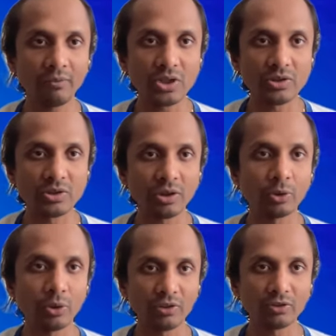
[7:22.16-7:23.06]
which is not
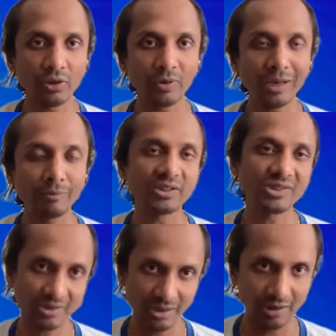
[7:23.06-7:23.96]
doing so well, but
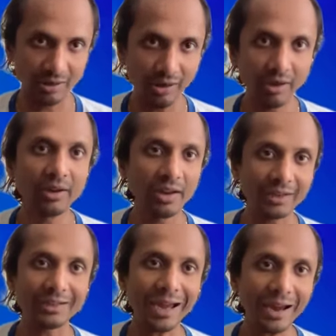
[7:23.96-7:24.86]
still
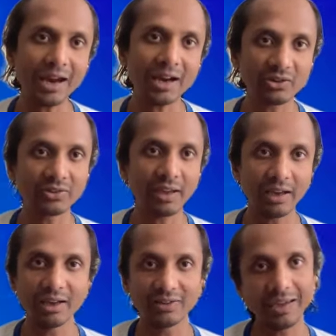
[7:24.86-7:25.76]
it acts
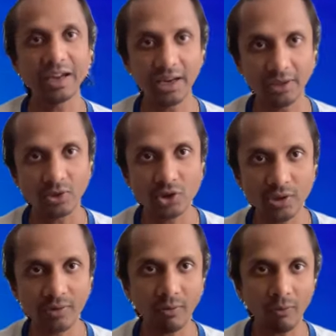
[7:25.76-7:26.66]
as a hedge
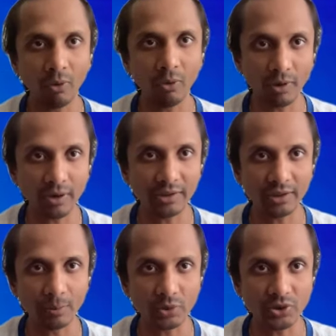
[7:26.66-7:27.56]
over
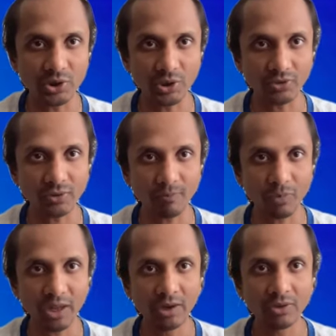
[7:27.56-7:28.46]
other positions.
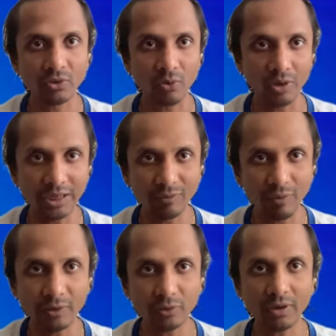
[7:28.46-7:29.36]
So relative
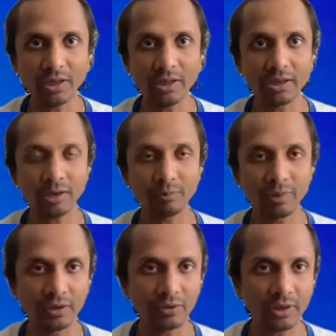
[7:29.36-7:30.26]
value trading and
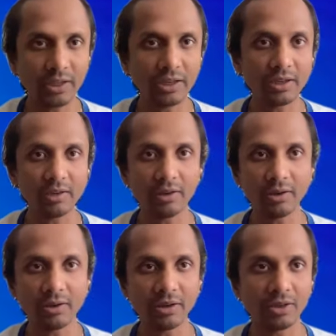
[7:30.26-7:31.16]
pair trading
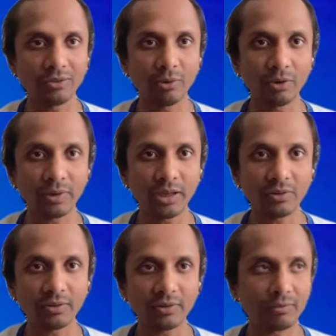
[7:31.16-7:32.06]
is what we
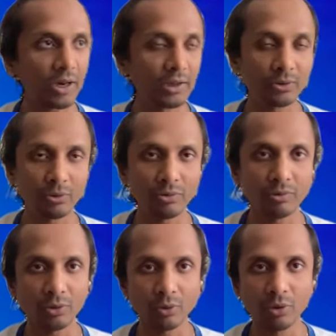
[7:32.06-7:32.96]
are trying to
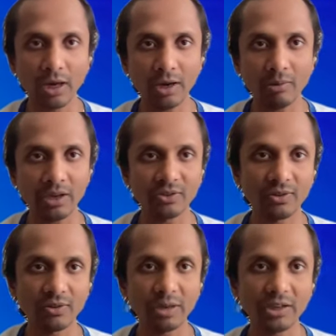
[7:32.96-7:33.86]
do now, and
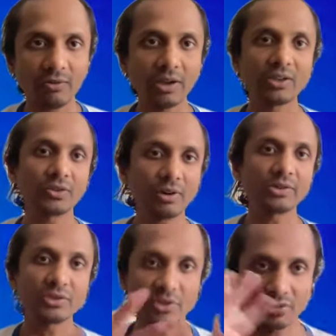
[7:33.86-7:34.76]
systematic trading
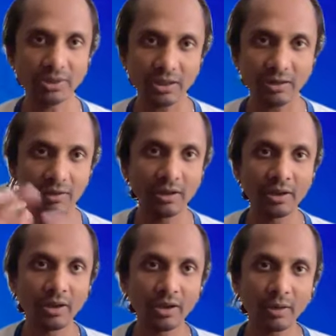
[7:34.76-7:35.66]
strategies within
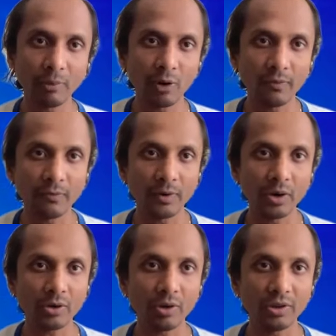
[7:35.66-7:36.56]
a couple
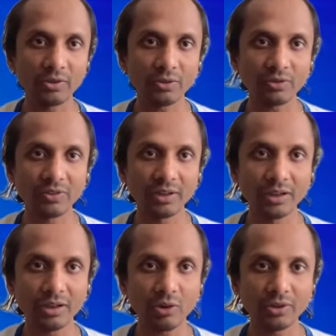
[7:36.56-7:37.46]
of coins. So
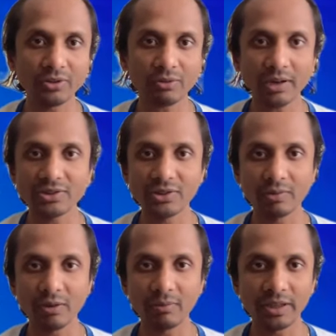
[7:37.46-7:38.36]
single coin strategy
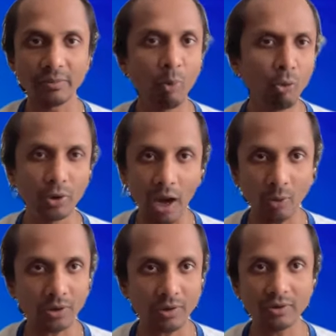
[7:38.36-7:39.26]
will be moved
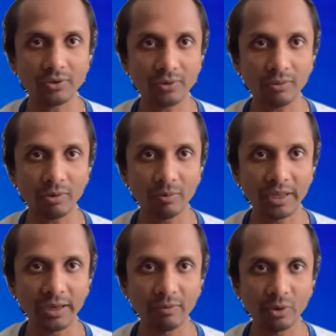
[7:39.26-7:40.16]
out. So we will be
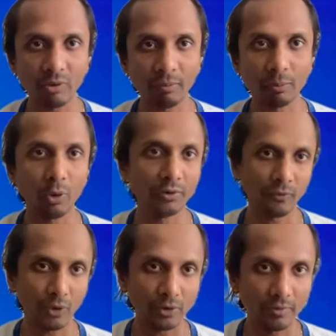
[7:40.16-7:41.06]
giving you a
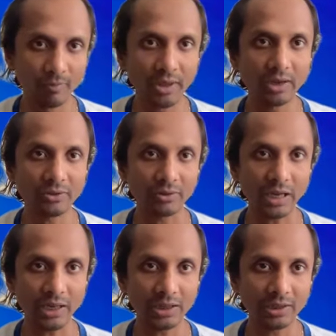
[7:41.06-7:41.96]
portfolio. So
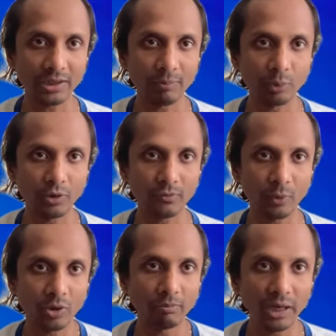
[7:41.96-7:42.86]
directly a
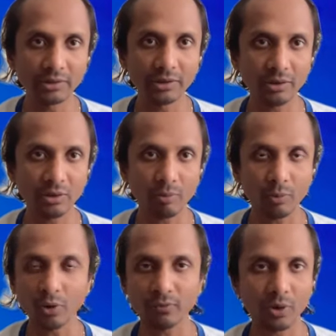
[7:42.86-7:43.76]
portfolio bundle or
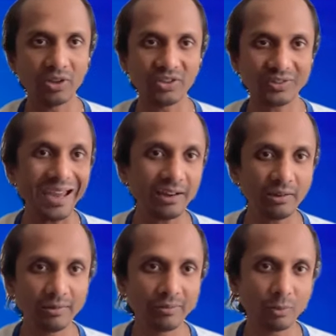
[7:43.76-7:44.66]
portfolio stack,
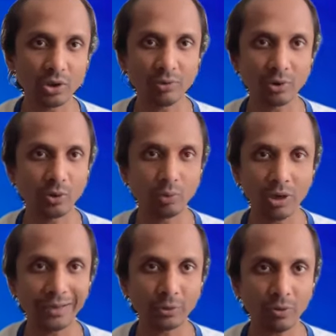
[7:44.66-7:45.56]
whatever you would
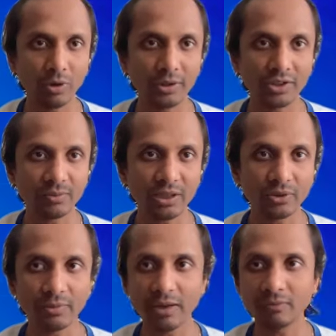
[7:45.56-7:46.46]
like to call it as,
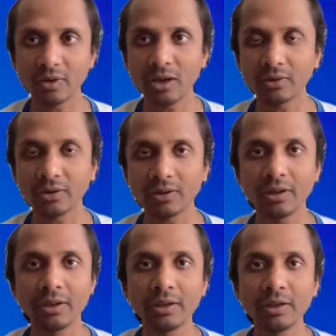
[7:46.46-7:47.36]
because we have not
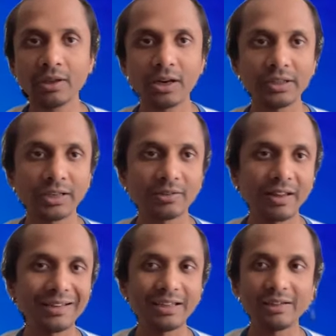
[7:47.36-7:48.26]
conducted
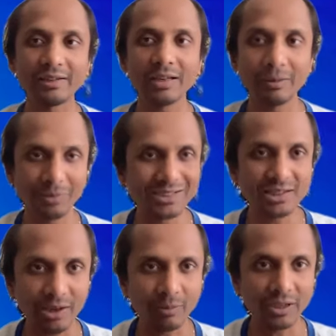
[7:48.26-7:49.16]
any naming
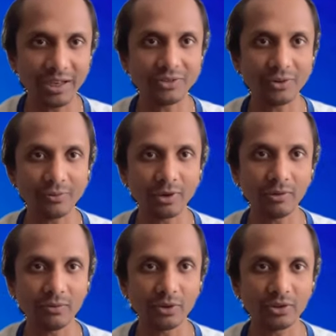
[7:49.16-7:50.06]
ceremony as of now
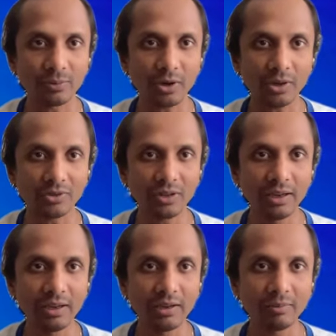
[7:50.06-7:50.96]
for these products.
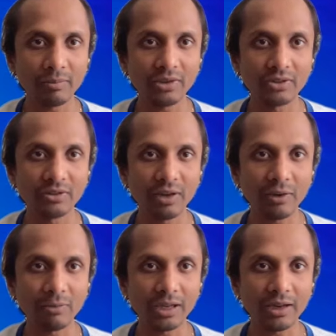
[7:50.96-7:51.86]
But this is
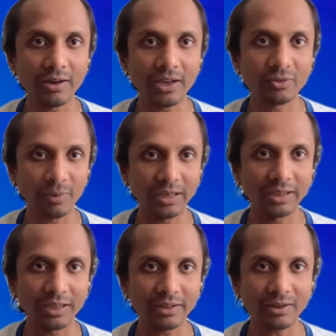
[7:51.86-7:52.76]
how we are
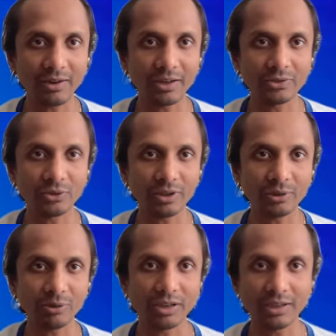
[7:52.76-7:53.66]
explaining it currently so that
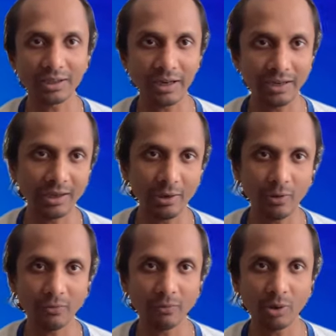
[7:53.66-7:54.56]
you can get an idea
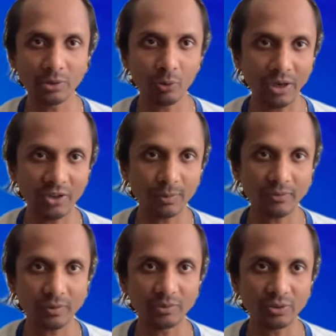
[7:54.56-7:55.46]
of what to
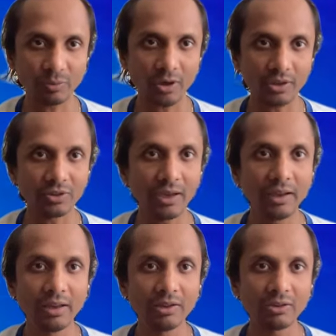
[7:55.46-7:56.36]
expect from these products.
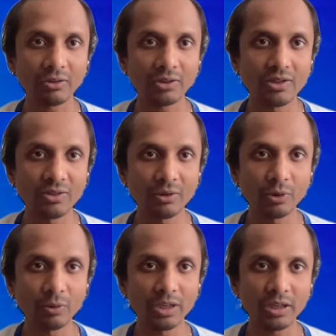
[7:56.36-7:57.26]
So this is
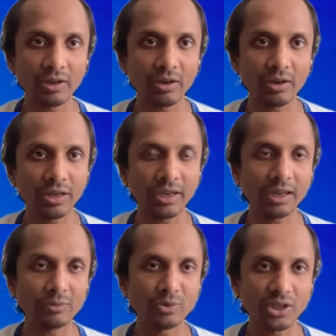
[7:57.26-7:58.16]
going to be a
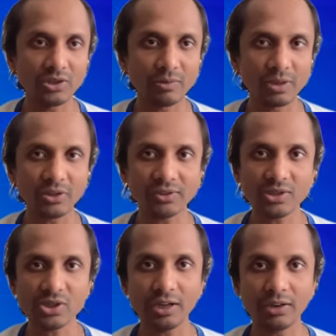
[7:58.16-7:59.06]
game changer because
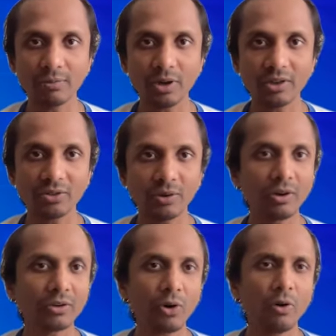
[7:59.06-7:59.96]
such kind of products are
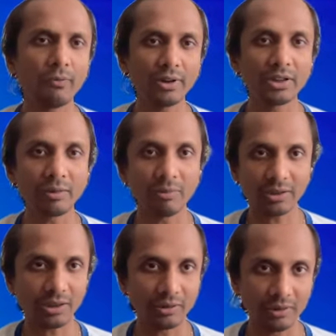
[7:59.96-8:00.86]
not offered in the market